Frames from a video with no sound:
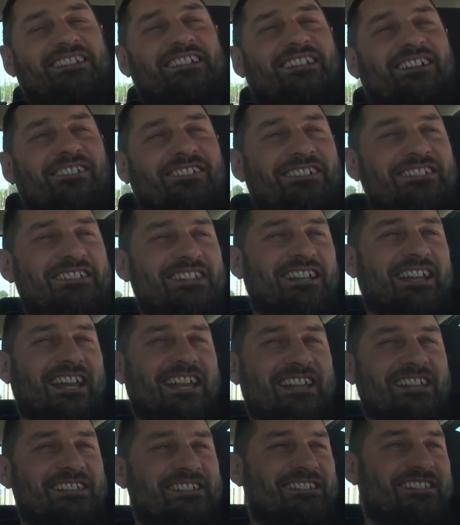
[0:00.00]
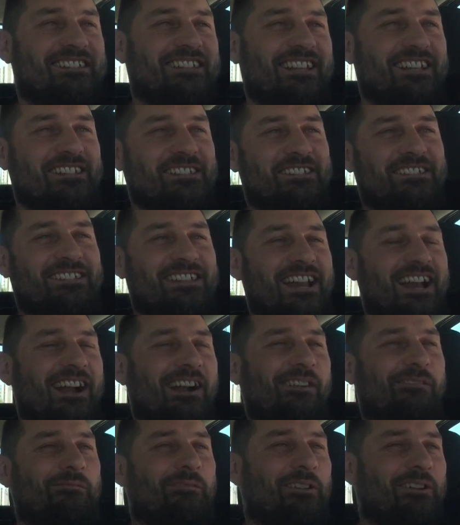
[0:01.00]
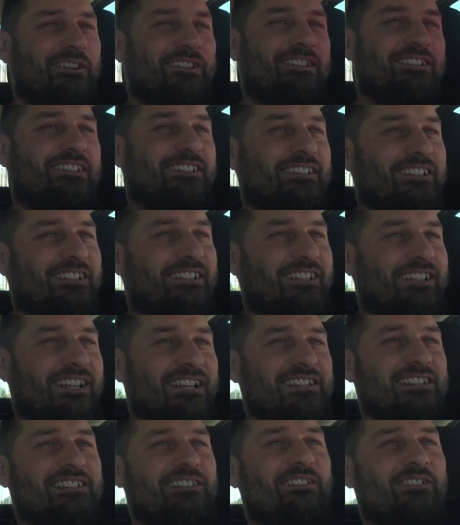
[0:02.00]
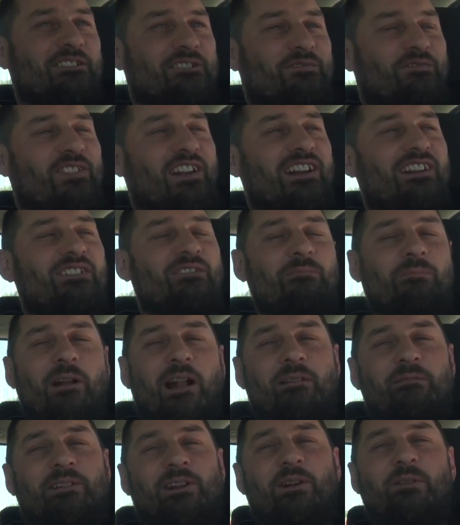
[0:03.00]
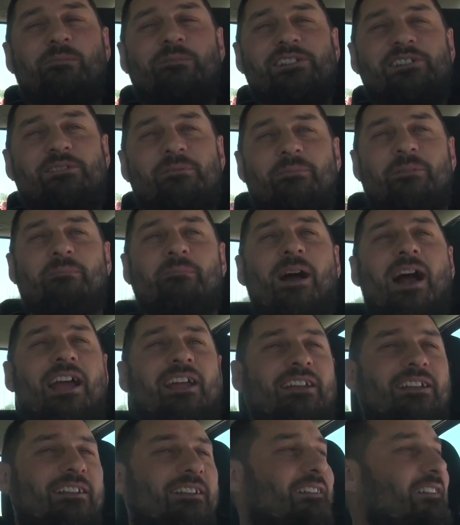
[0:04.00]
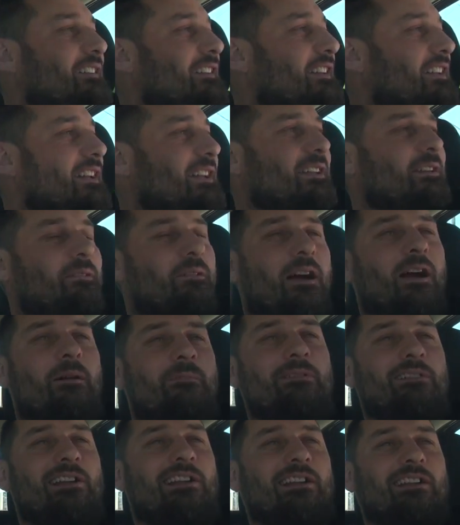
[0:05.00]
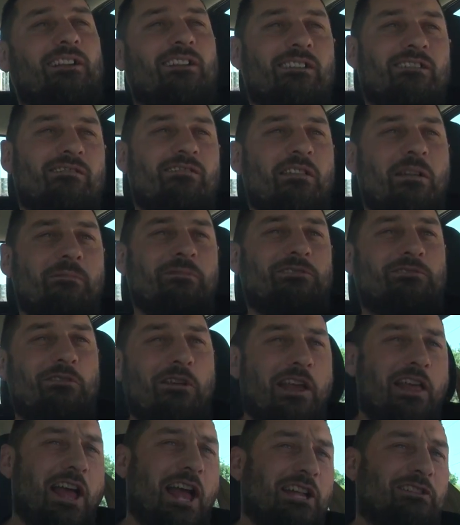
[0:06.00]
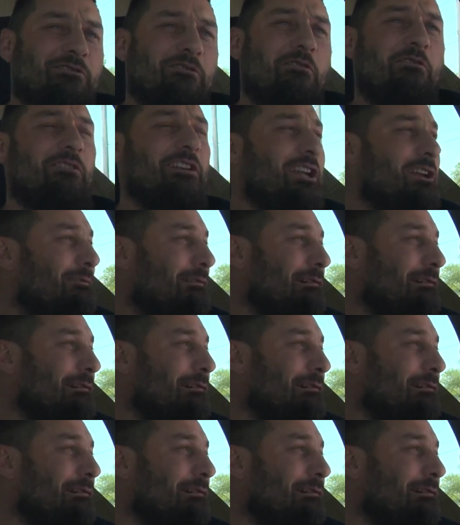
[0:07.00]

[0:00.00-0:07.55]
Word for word: Of course it is. It's terrible. Because even his finger would probably go missing be mine. I'll be like, let me try that, Tony.